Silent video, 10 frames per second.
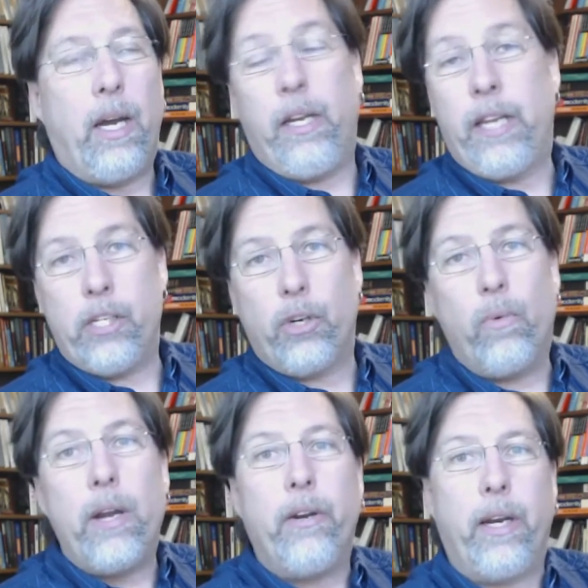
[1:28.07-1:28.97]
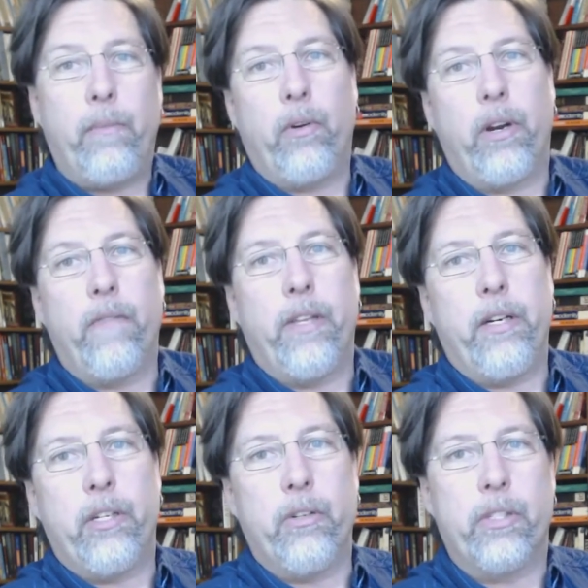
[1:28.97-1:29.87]
In case you're wondering, I'm going over
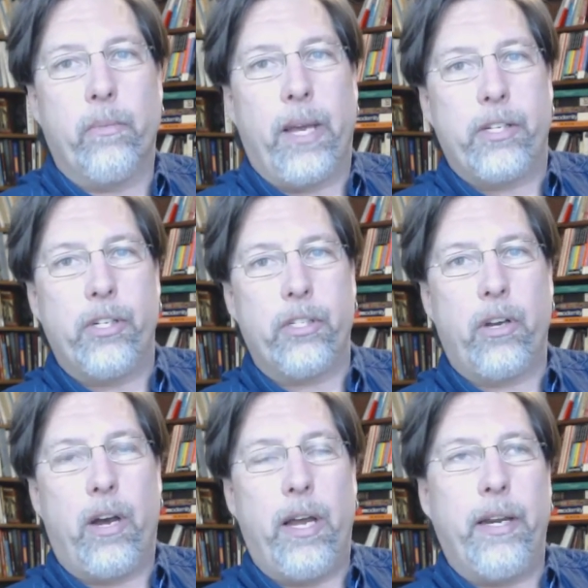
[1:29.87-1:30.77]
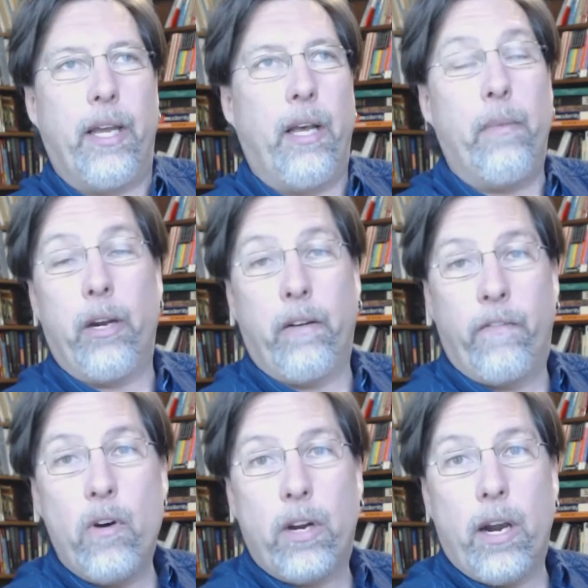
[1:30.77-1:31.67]
there to do some lectures on American
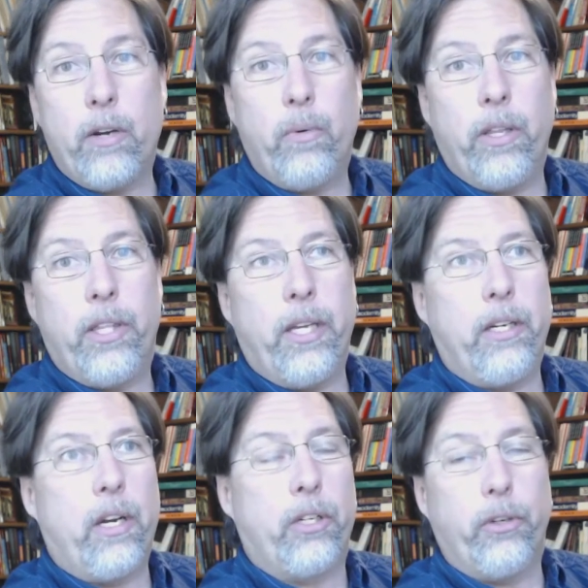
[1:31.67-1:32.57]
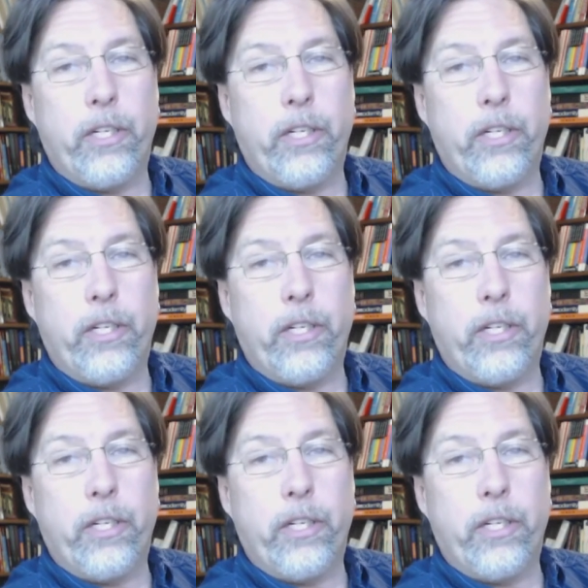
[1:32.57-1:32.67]
folk art with Dr.